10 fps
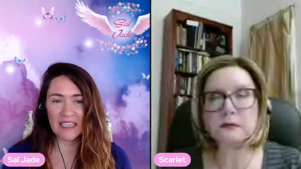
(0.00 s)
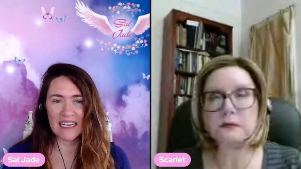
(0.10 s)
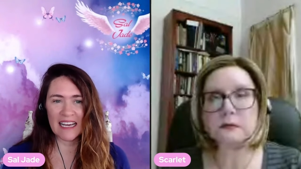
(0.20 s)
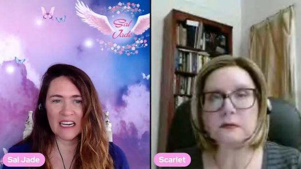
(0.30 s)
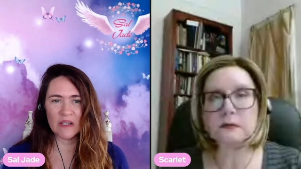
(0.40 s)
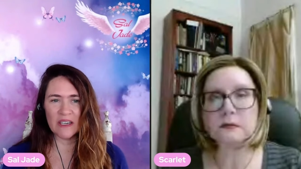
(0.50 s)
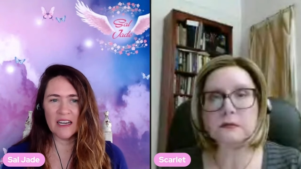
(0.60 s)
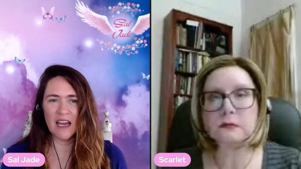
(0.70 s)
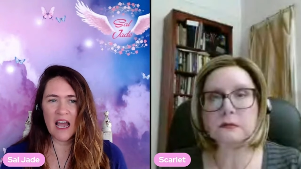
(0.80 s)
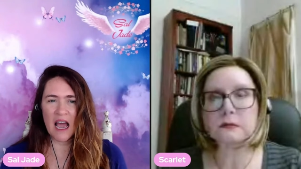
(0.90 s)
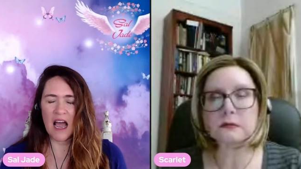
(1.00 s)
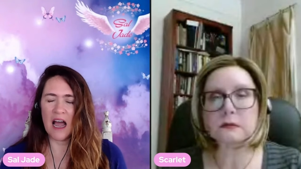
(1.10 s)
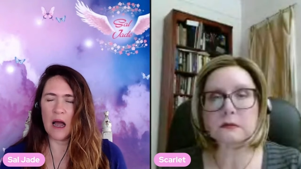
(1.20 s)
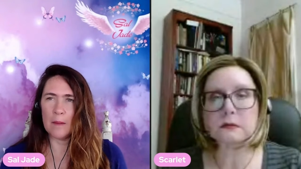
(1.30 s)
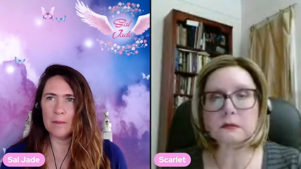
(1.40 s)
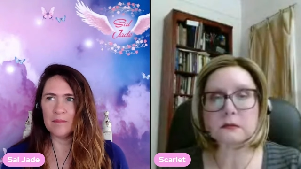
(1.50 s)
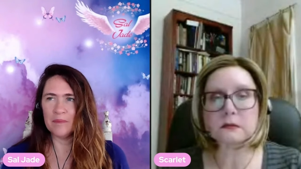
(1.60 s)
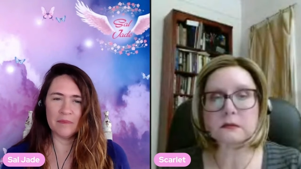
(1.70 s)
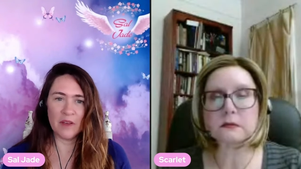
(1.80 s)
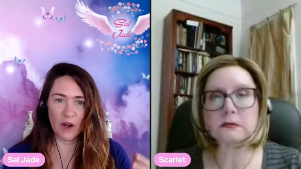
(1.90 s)
Speaker 1: down,
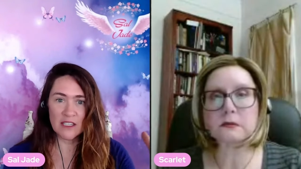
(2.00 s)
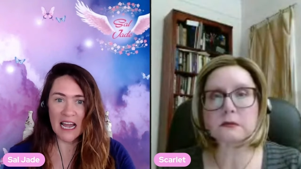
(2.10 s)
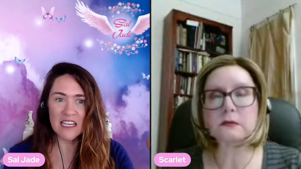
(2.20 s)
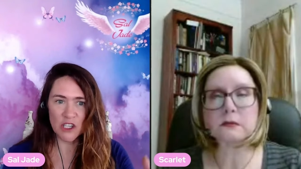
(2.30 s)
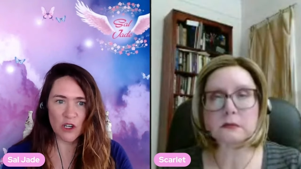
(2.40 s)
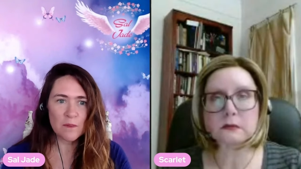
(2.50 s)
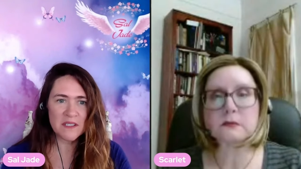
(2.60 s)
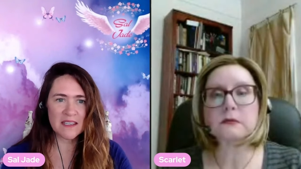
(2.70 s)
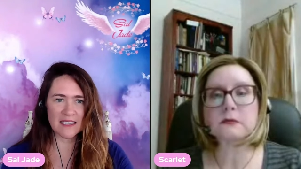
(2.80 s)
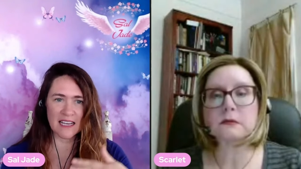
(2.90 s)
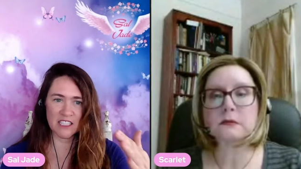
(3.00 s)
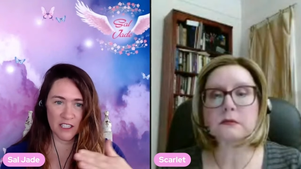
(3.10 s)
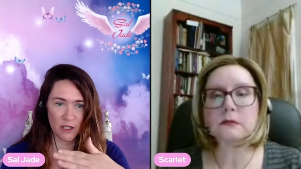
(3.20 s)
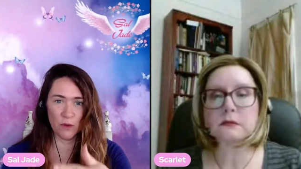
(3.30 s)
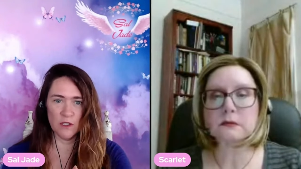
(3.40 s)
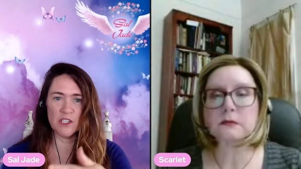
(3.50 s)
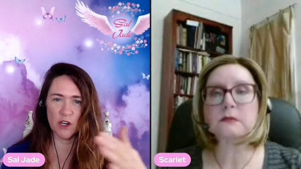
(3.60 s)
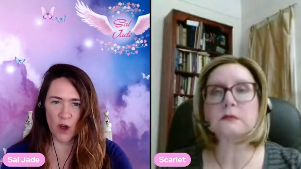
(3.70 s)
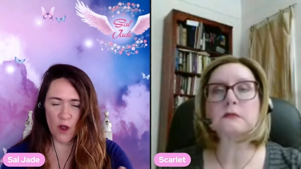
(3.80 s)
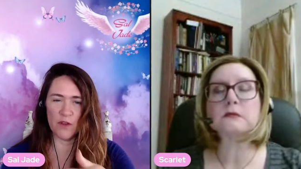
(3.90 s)
you know, day jobs, that's actually good to
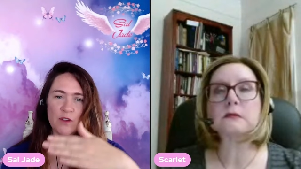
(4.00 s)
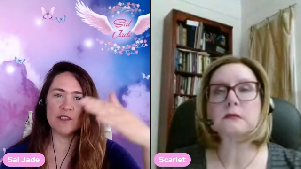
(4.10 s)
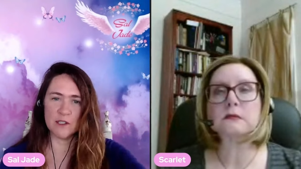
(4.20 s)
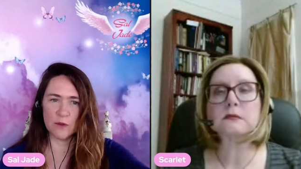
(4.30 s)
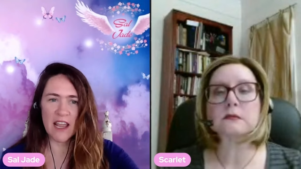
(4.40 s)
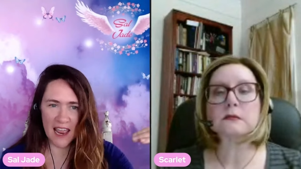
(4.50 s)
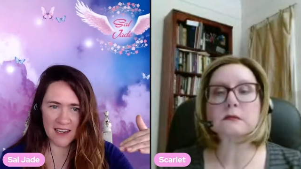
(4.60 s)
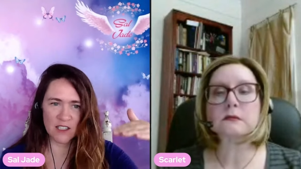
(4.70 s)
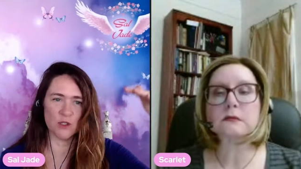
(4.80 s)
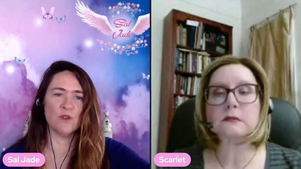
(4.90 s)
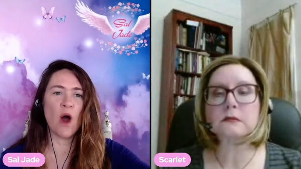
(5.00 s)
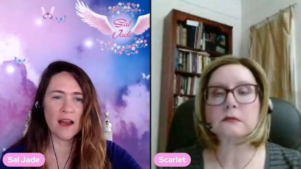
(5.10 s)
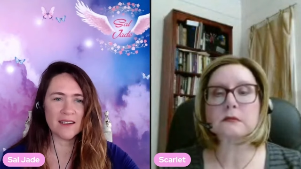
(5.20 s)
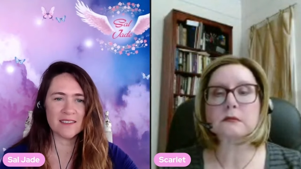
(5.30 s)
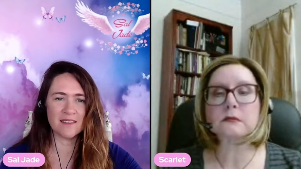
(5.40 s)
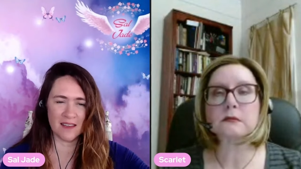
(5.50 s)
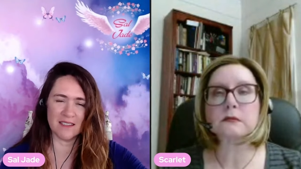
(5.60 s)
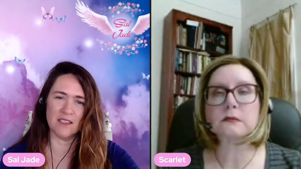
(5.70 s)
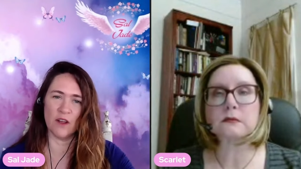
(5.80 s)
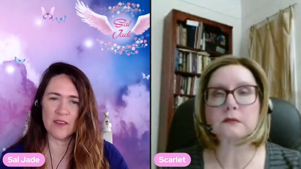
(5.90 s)
know that you still can do night. There's,
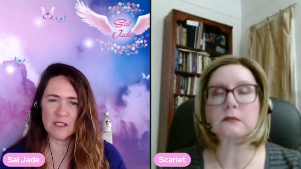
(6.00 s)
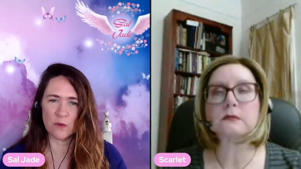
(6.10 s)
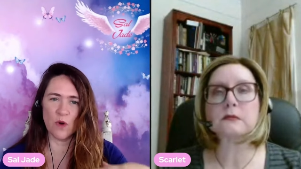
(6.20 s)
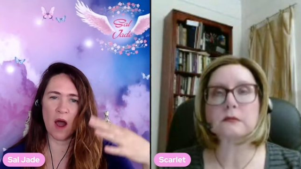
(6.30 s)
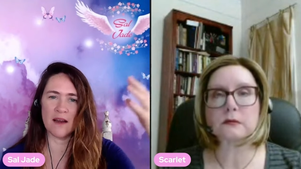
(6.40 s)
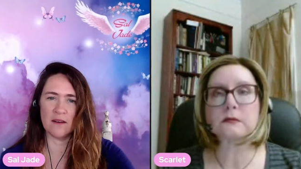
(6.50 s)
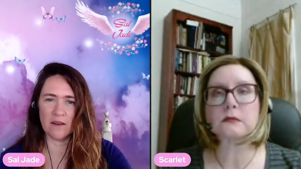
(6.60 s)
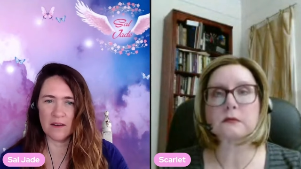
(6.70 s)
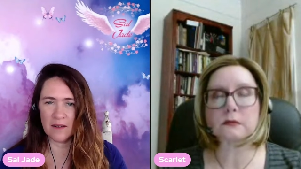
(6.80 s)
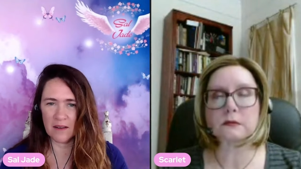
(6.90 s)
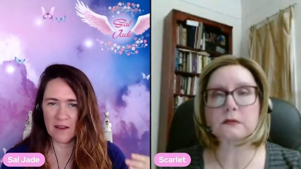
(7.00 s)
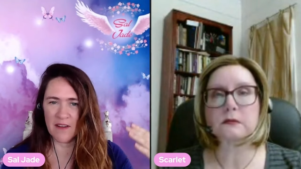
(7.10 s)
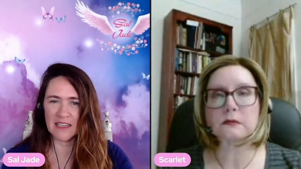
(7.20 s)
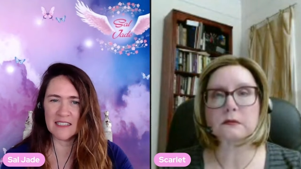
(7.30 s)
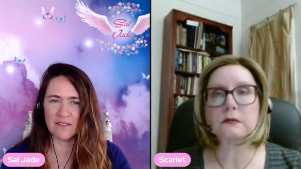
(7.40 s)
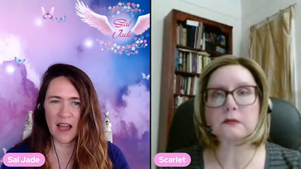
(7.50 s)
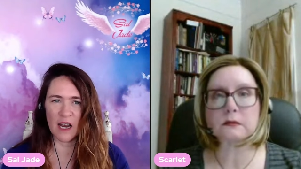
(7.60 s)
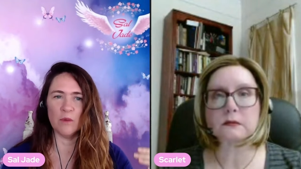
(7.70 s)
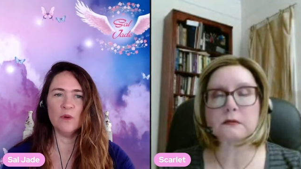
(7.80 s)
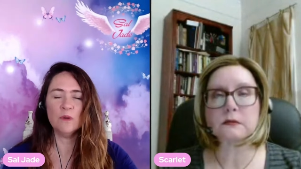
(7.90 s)
you know, there's still night events
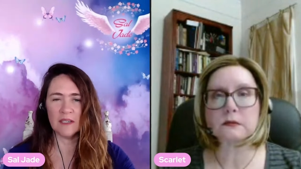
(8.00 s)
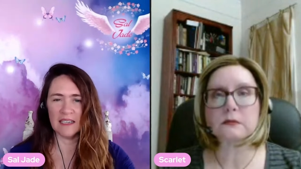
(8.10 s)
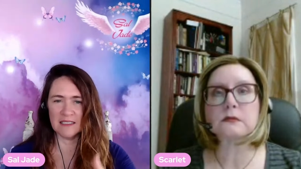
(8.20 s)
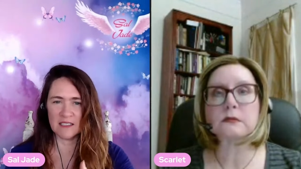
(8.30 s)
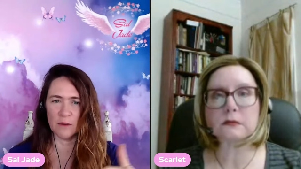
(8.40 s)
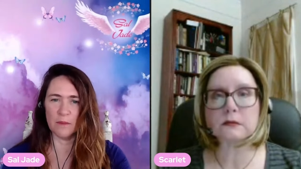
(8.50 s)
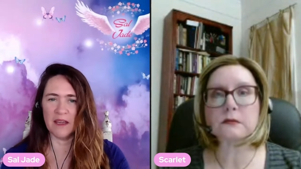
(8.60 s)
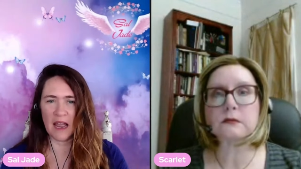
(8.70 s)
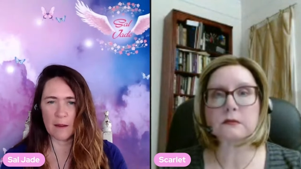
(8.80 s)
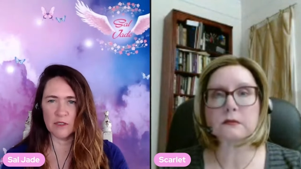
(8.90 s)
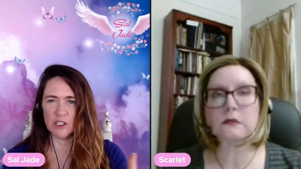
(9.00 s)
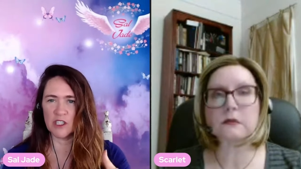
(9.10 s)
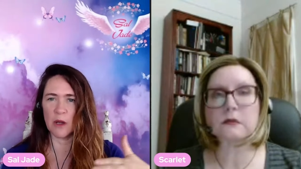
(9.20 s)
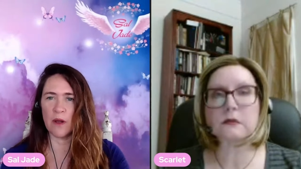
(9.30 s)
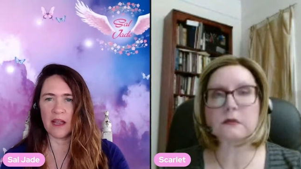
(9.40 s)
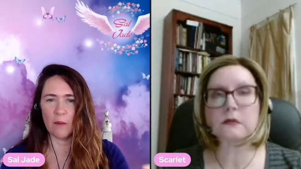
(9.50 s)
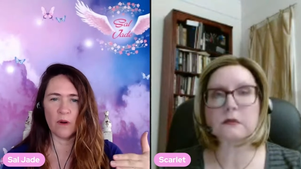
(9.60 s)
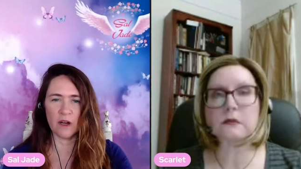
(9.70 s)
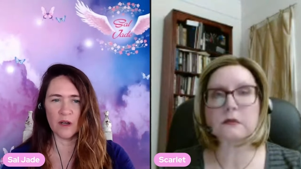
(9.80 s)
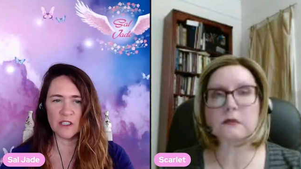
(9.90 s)
available, and so being able to just go, okay, what
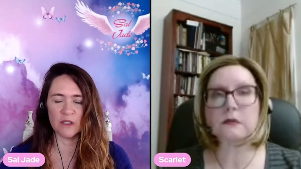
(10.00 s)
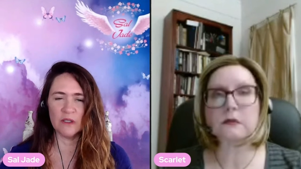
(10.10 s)
can I do